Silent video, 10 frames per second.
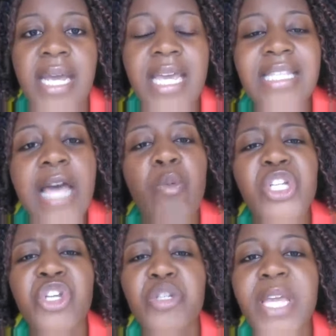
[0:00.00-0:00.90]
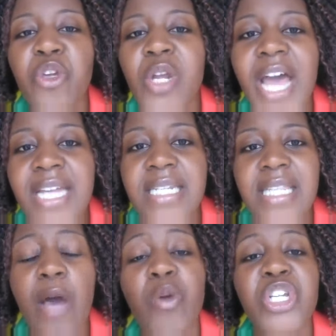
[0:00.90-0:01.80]
is that we should be united,
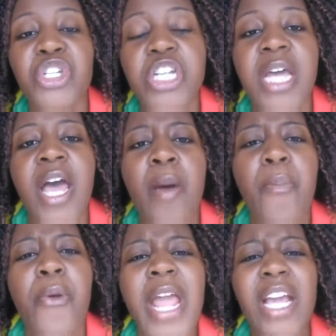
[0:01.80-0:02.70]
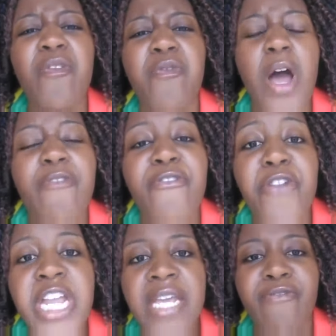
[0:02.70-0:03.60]
that we should break
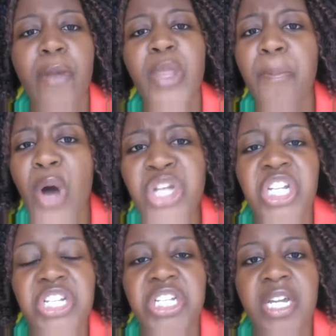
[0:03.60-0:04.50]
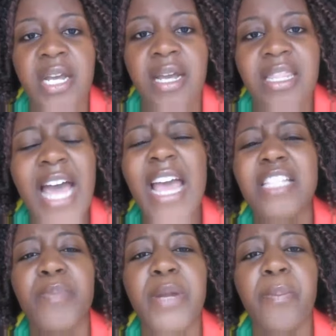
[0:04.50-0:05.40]
free from the bondage that has
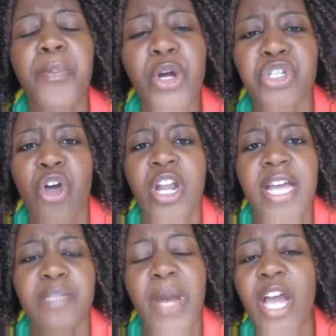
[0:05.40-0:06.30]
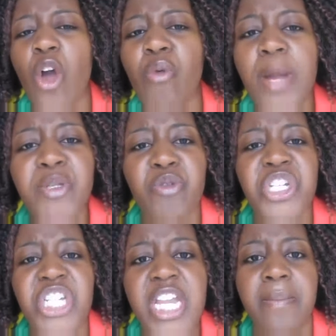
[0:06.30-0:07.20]
been put on us by a corrupt
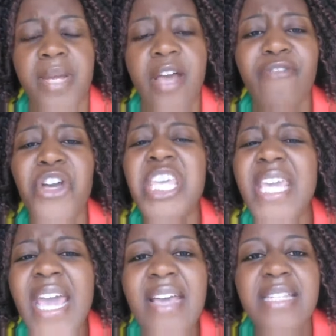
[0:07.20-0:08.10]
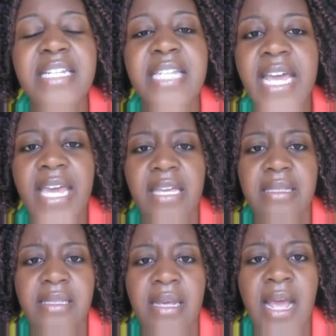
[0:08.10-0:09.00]
regime for years and
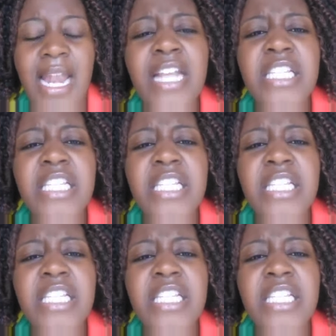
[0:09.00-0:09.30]
decades. Let us